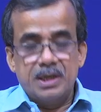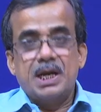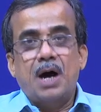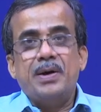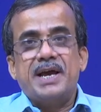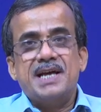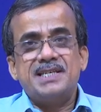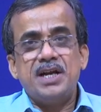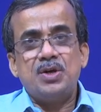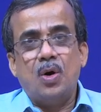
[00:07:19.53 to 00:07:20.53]
Now, as
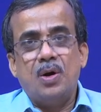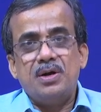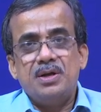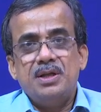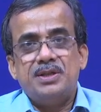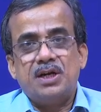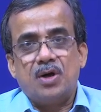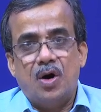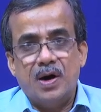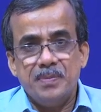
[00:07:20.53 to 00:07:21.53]
I told that
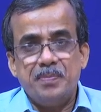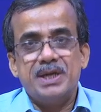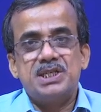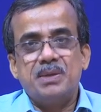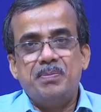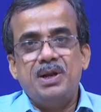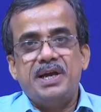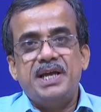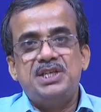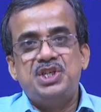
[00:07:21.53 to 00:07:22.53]
on principle
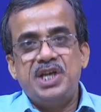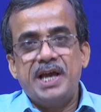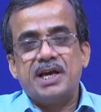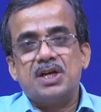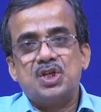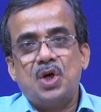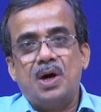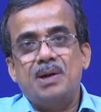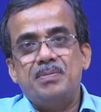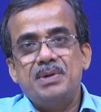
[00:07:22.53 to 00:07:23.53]
a GA can
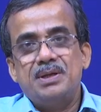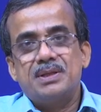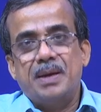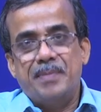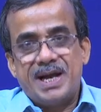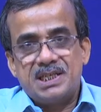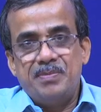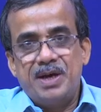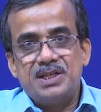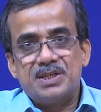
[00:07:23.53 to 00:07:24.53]
solve the
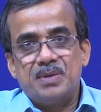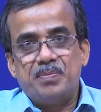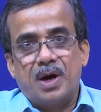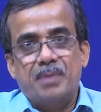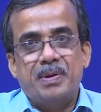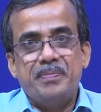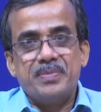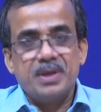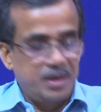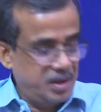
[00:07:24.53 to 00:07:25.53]
maximization problem,
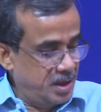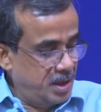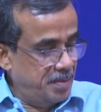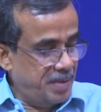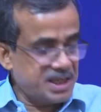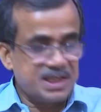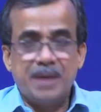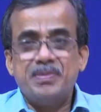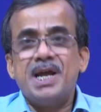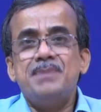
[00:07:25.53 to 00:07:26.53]
but
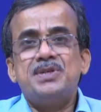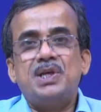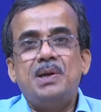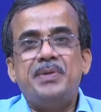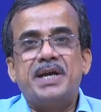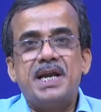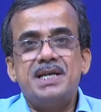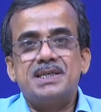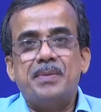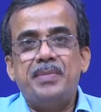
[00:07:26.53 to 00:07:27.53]
sometimes you will be
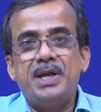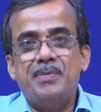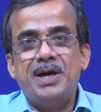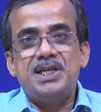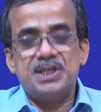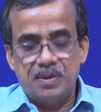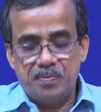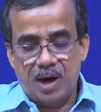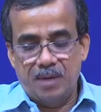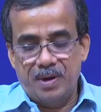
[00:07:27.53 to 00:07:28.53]
getting some minimization
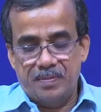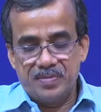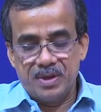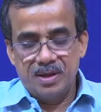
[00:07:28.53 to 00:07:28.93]
problem,